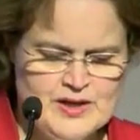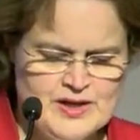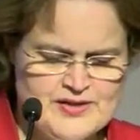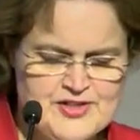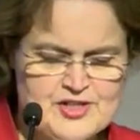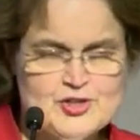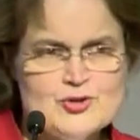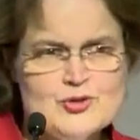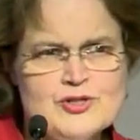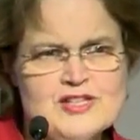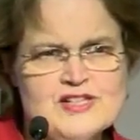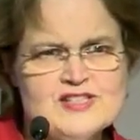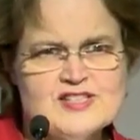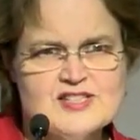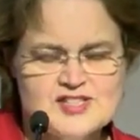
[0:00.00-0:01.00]
In the 2
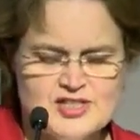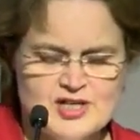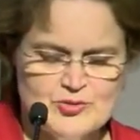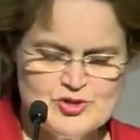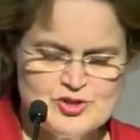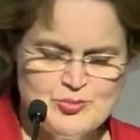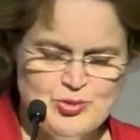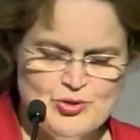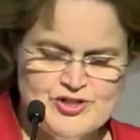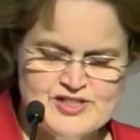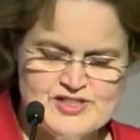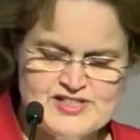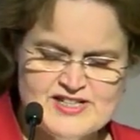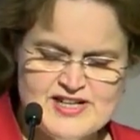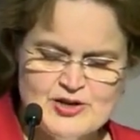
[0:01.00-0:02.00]
years since I was
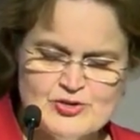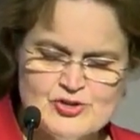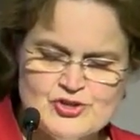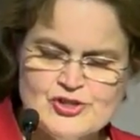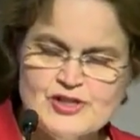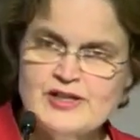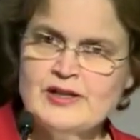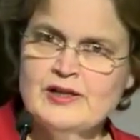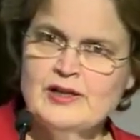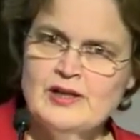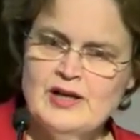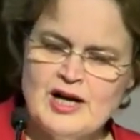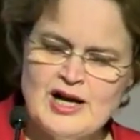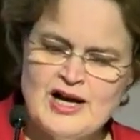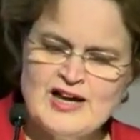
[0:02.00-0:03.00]
appointed secretary,
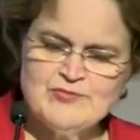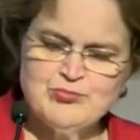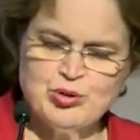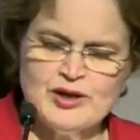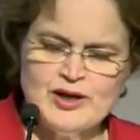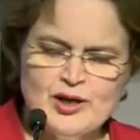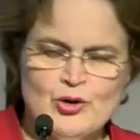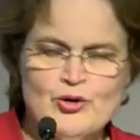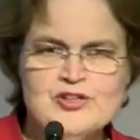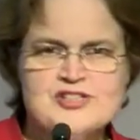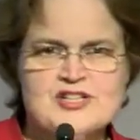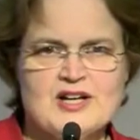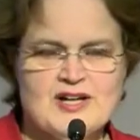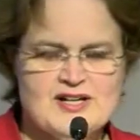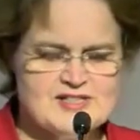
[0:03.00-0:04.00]
I have
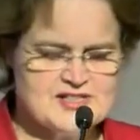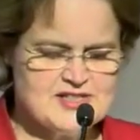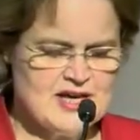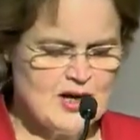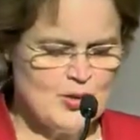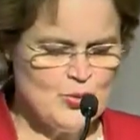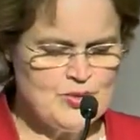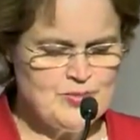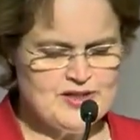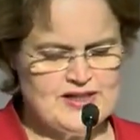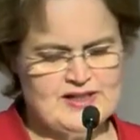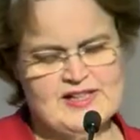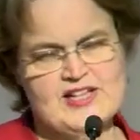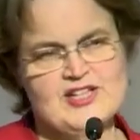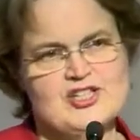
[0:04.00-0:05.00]
prioritised our Women
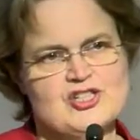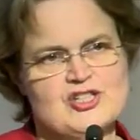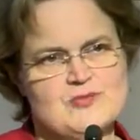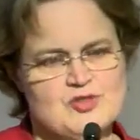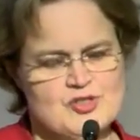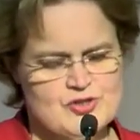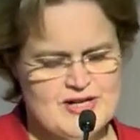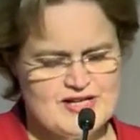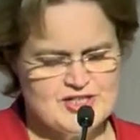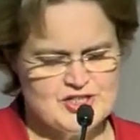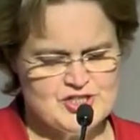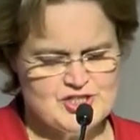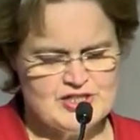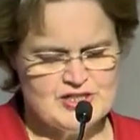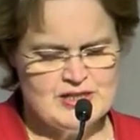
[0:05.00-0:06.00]
in Leadership
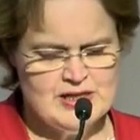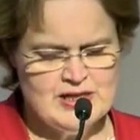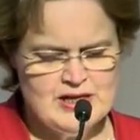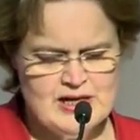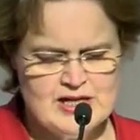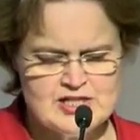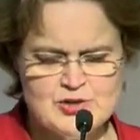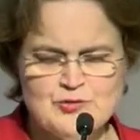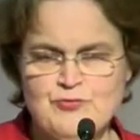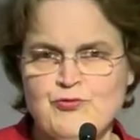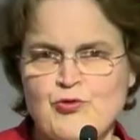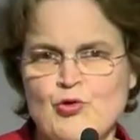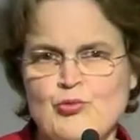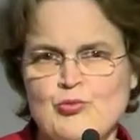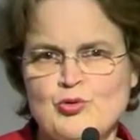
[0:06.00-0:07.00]
strategy as a
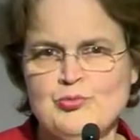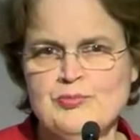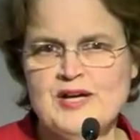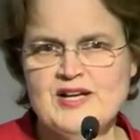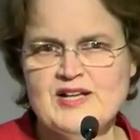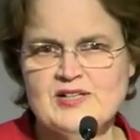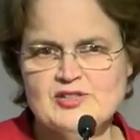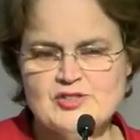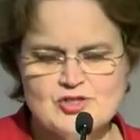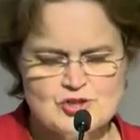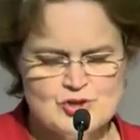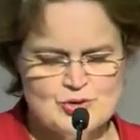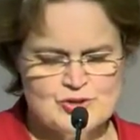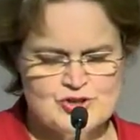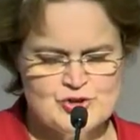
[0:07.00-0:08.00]
formal means
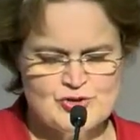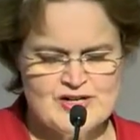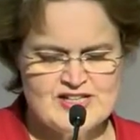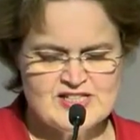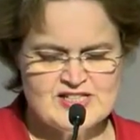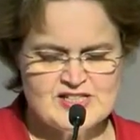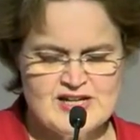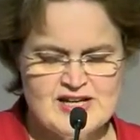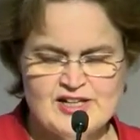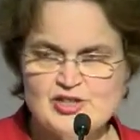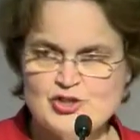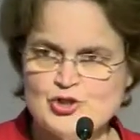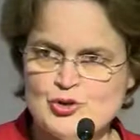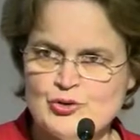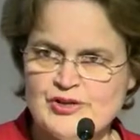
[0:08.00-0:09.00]
to address an
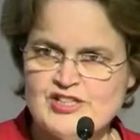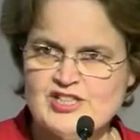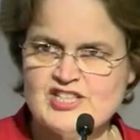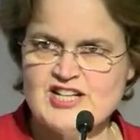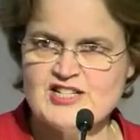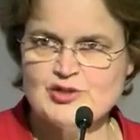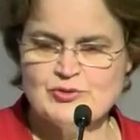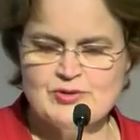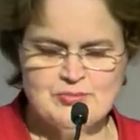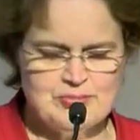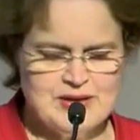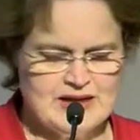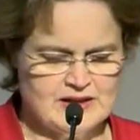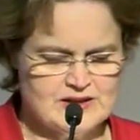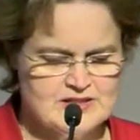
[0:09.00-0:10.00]
enduring gender
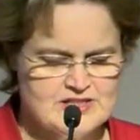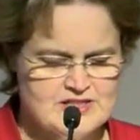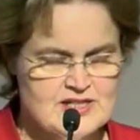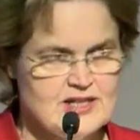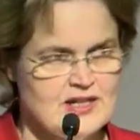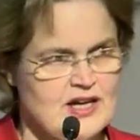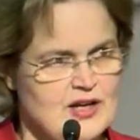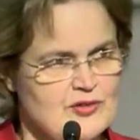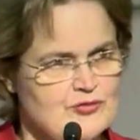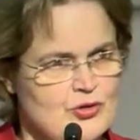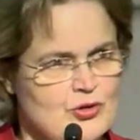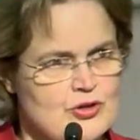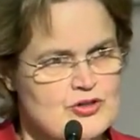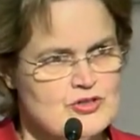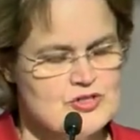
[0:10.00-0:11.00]
imbalance in our
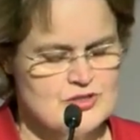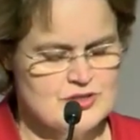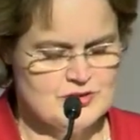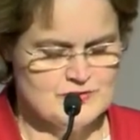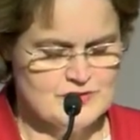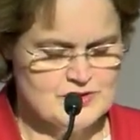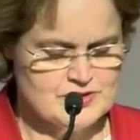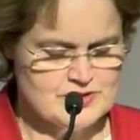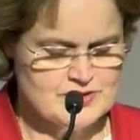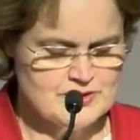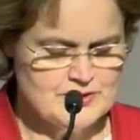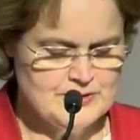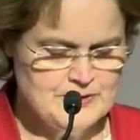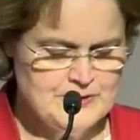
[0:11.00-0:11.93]
foreign service.